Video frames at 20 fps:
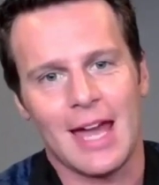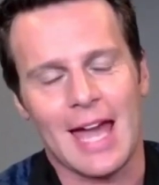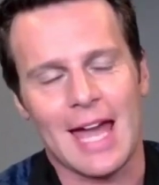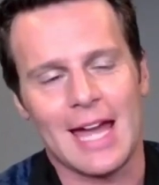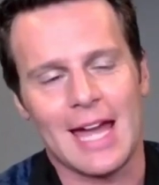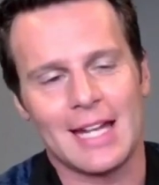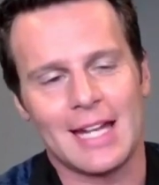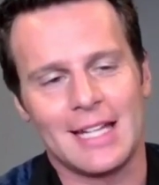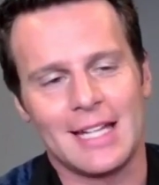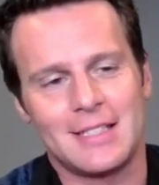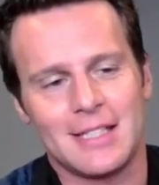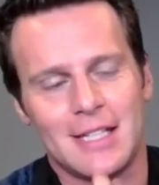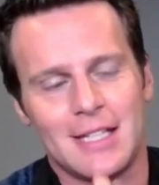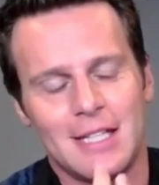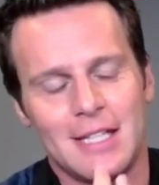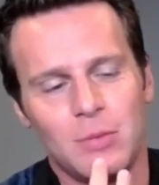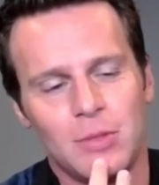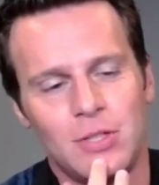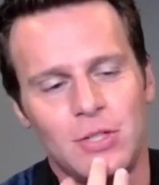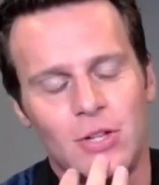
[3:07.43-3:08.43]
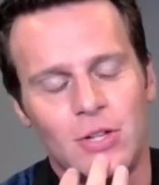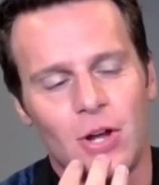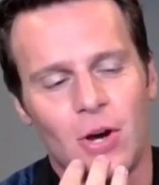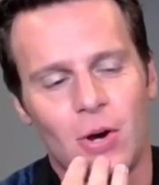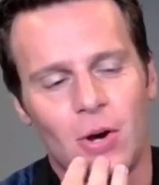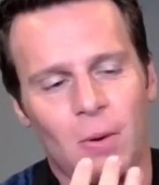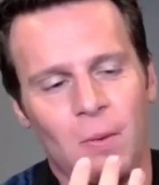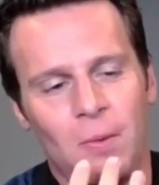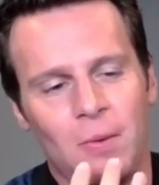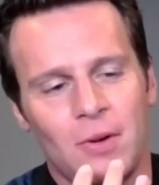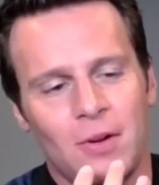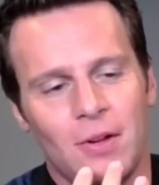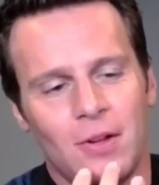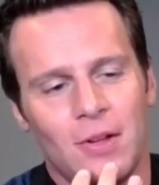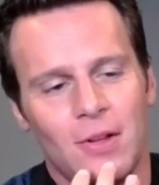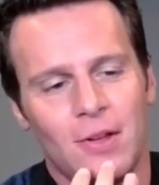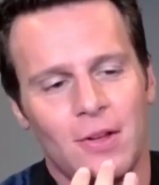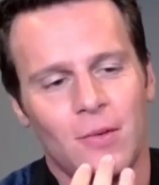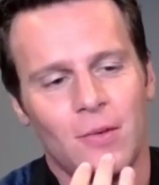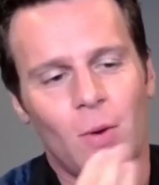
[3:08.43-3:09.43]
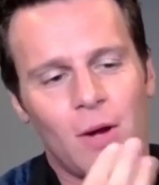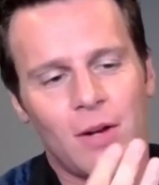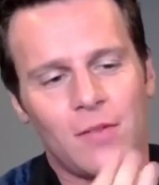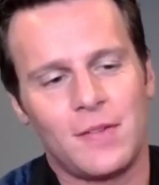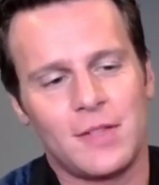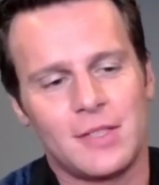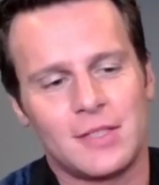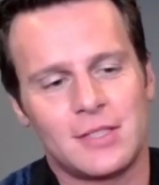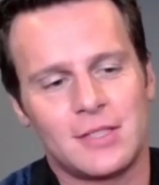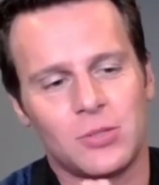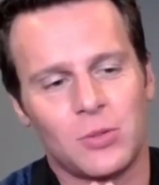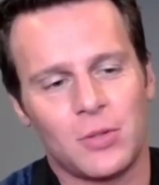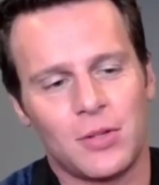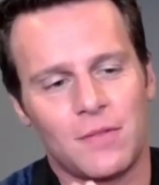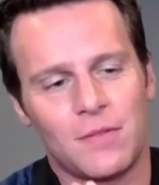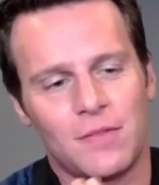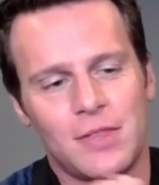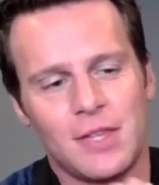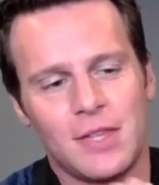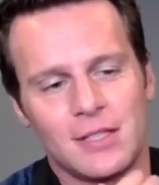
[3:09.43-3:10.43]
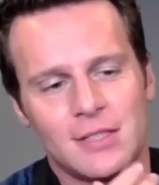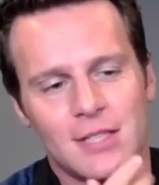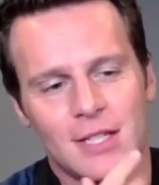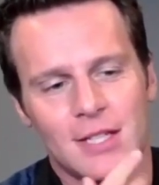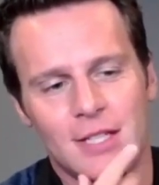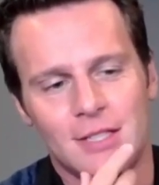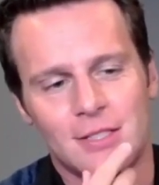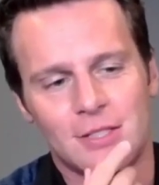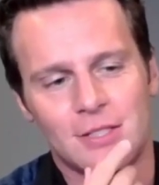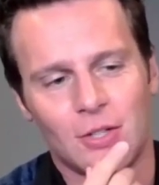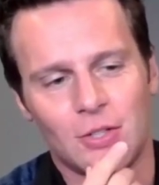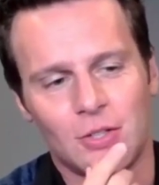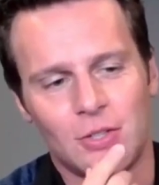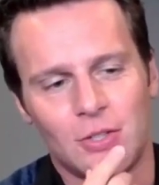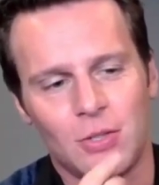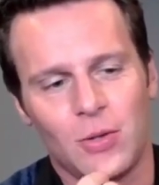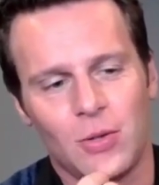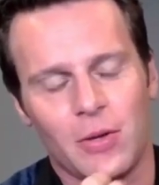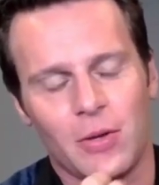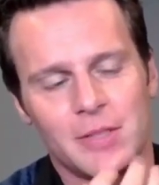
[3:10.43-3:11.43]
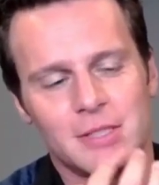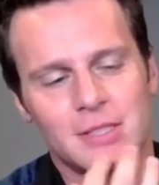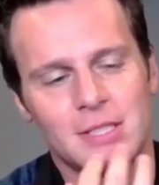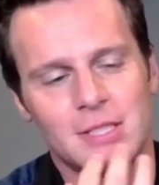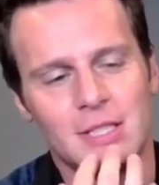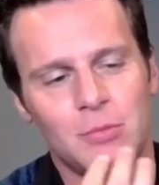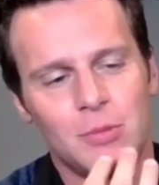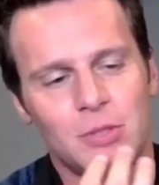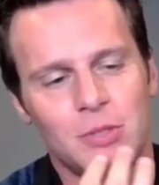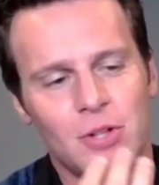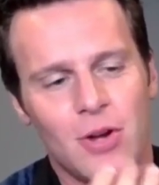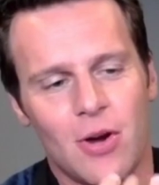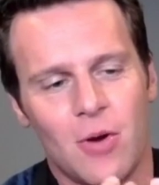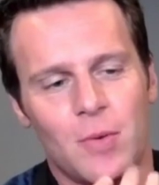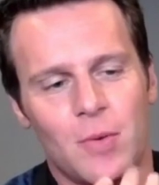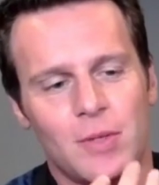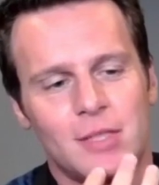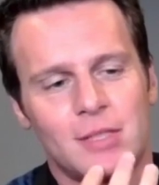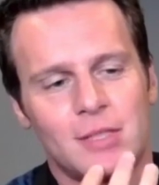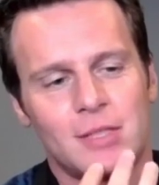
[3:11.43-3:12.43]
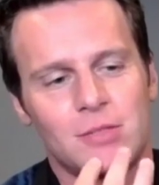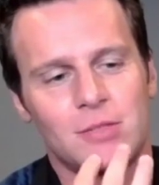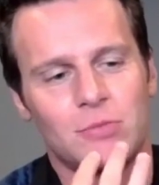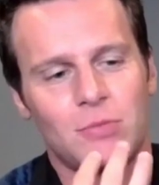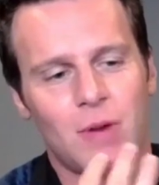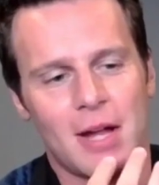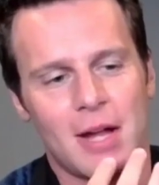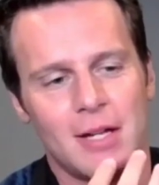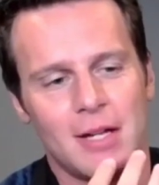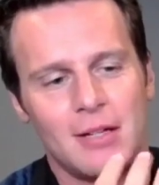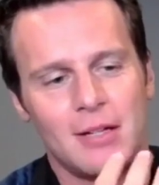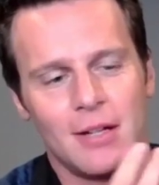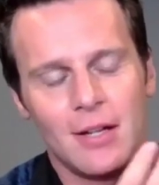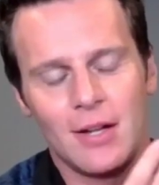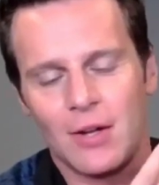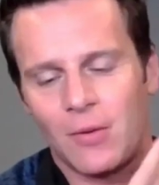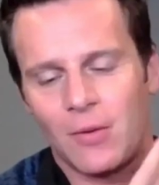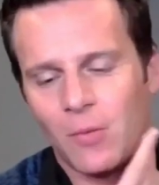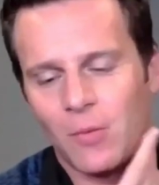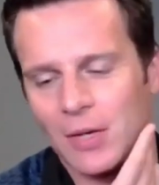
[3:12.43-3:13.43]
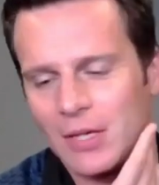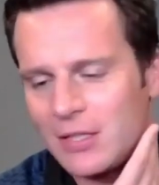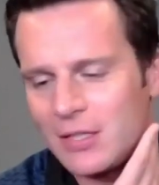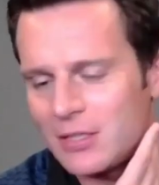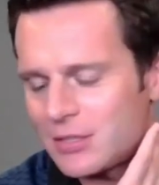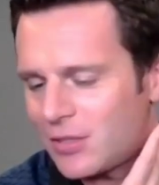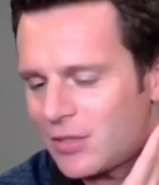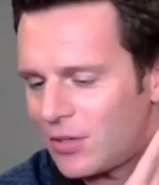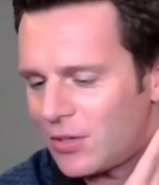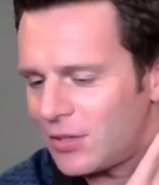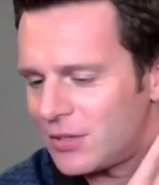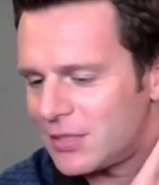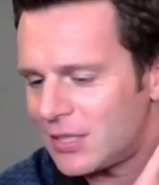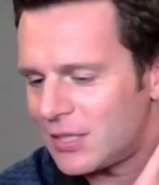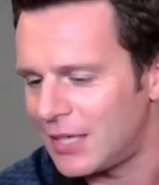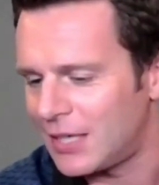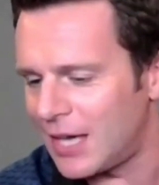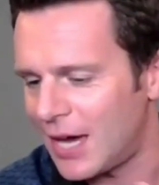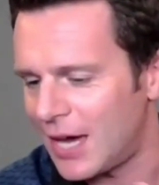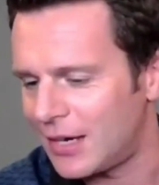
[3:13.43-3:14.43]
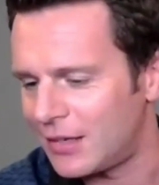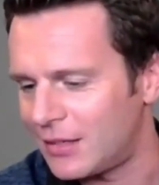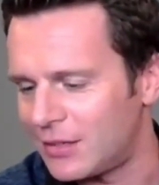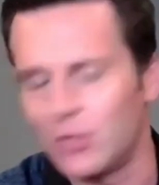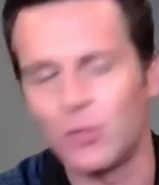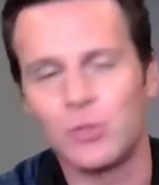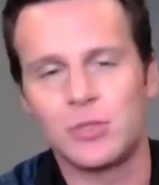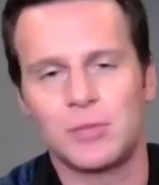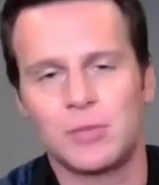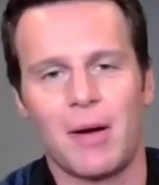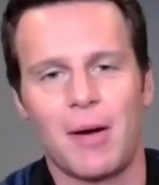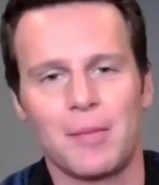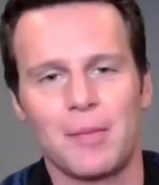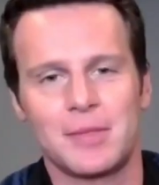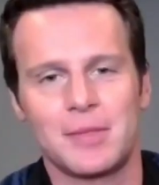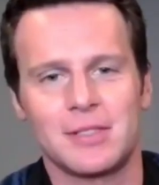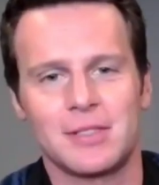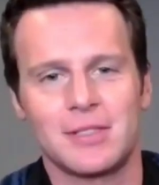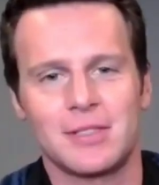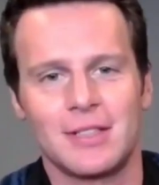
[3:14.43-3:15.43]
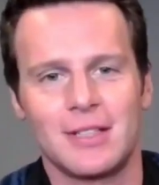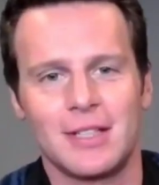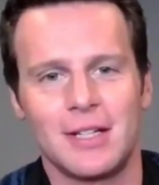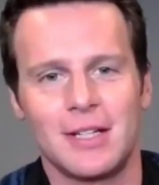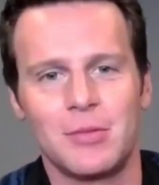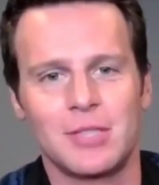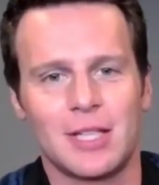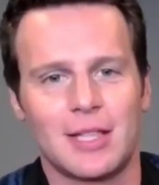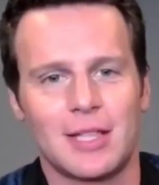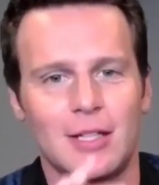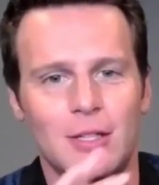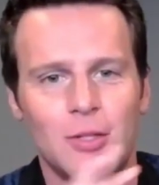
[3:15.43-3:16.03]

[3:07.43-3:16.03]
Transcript: and he would know. One of his sort of things that he started doing was he would know when it's right when he started to get goosebumps. It was like the